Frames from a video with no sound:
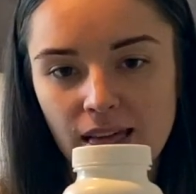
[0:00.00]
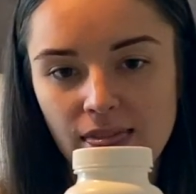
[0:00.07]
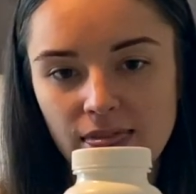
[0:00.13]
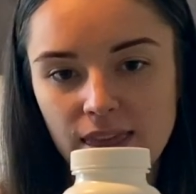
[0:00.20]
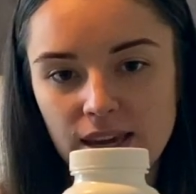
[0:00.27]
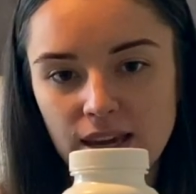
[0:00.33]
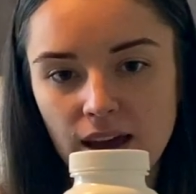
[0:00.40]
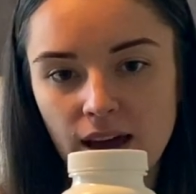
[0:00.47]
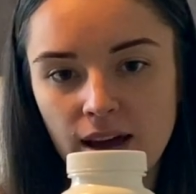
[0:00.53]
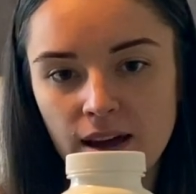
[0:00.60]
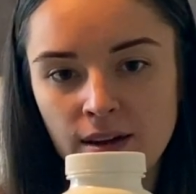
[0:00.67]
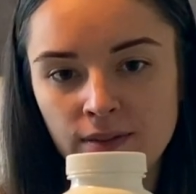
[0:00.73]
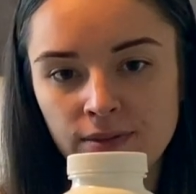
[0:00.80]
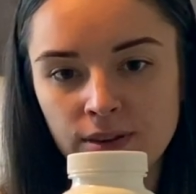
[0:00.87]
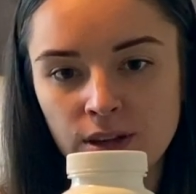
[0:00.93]
They
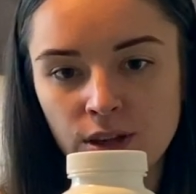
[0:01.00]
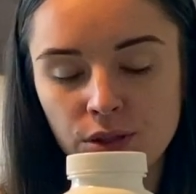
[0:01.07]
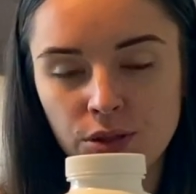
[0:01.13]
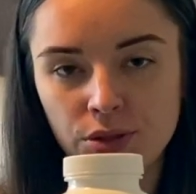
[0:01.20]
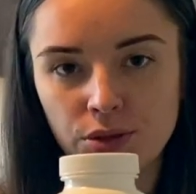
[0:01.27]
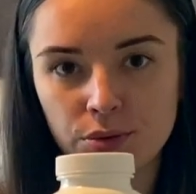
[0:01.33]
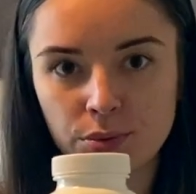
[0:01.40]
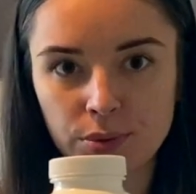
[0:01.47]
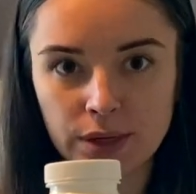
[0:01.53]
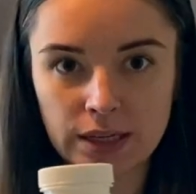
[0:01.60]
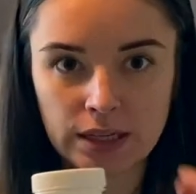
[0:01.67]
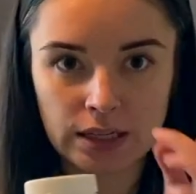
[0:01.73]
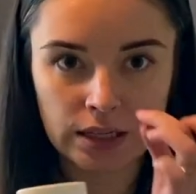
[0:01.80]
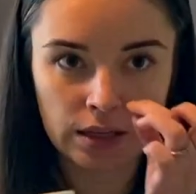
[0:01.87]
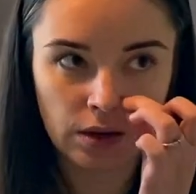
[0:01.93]
have
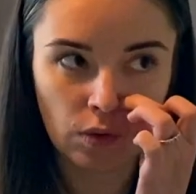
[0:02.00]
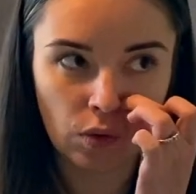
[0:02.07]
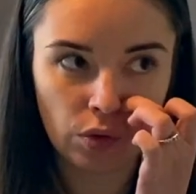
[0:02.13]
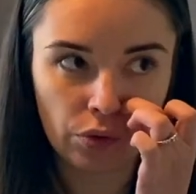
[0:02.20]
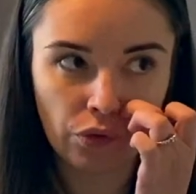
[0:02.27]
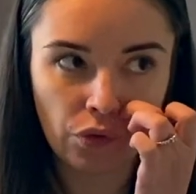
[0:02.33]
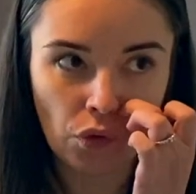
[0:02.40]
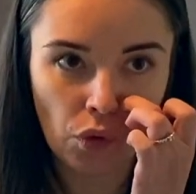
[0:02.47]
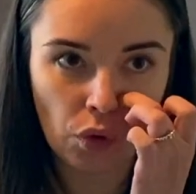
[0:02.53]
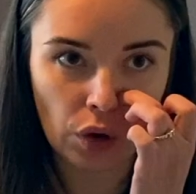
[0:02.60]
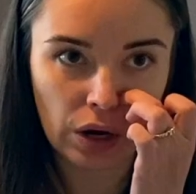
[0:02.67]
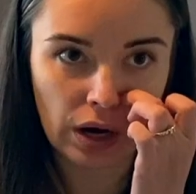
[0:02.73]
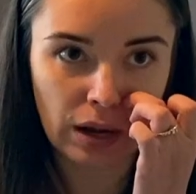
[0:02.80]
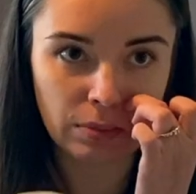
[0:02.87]
3 or 4,